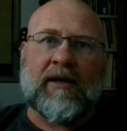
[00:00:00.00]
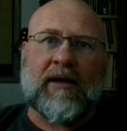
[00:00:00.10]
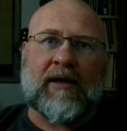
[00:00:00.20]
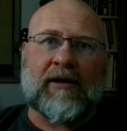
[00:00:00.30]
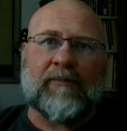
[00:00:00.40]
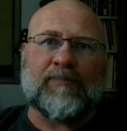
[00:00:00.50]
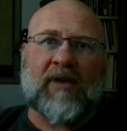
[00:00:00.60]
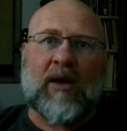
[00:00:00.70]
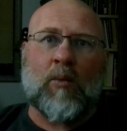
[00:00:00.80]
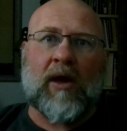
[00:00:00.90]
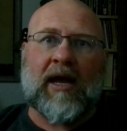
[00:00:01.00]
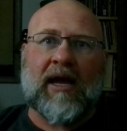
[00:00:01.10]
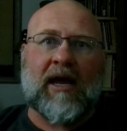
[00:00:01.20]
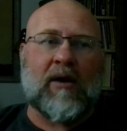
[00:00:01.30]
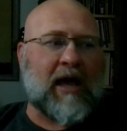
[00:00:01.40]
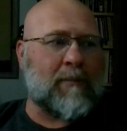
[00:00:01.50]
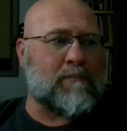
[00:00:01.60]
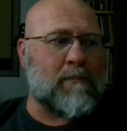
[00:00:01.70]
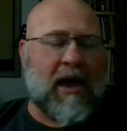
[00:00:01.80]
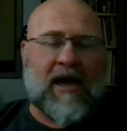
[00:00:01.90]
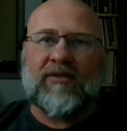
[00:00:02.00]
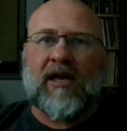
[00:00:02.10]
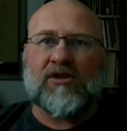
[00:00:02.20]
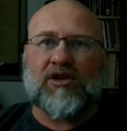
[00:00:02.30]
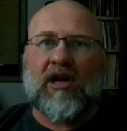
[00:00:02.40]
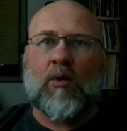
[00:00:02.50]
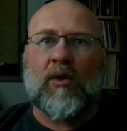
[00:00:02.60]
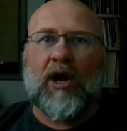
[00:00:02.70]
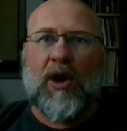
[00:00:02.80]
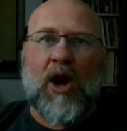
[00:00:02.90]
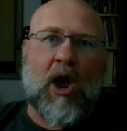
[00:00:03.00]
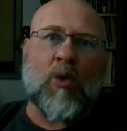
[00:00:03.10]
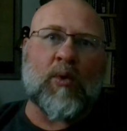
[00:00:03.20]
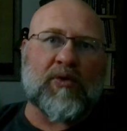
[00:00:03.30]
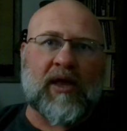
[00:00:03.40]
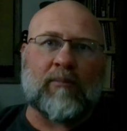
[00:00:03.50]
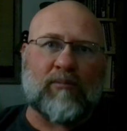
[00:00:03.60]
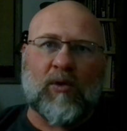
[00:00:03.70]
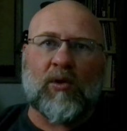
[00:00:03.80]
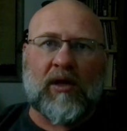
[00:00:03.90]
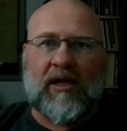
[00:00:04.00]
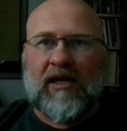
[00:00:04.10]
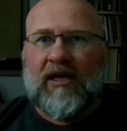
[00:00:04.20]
And when I make that shot, I want to know what that bullet